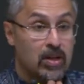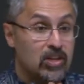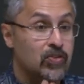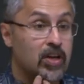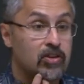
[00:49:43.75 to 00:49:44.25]

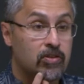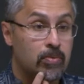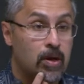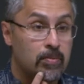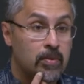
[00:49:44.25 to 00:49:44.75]
classification
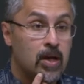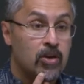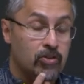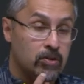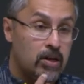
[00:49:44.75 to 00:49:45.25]
problem.
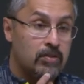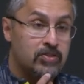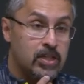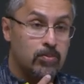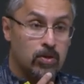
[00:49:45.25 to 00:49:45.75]
So a lot of
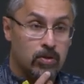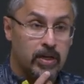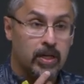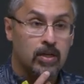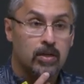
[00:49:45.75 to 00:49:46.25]
deep
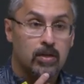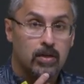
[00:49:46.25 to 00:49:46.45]
learning